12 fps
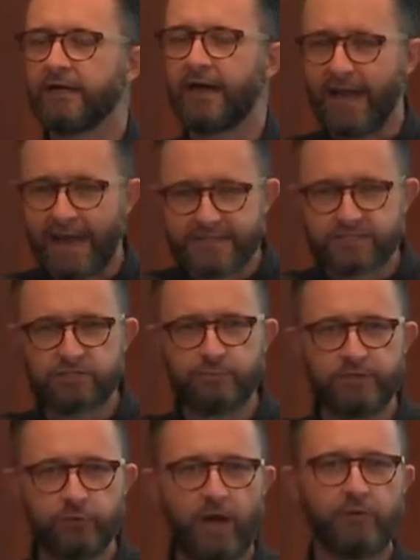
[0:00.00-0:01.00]
has to
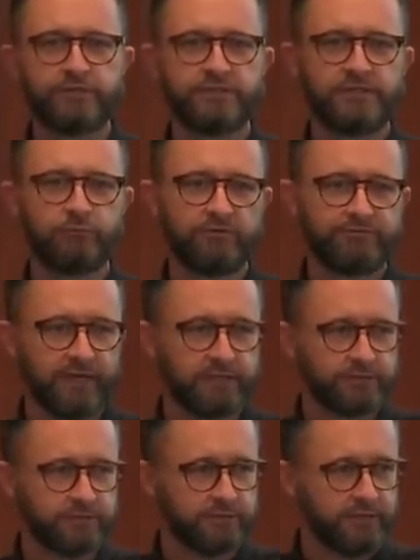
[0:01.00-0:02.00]
be grounded in
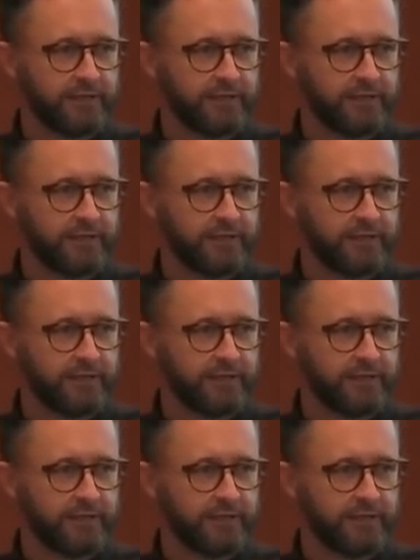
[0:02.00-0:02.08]
reflection.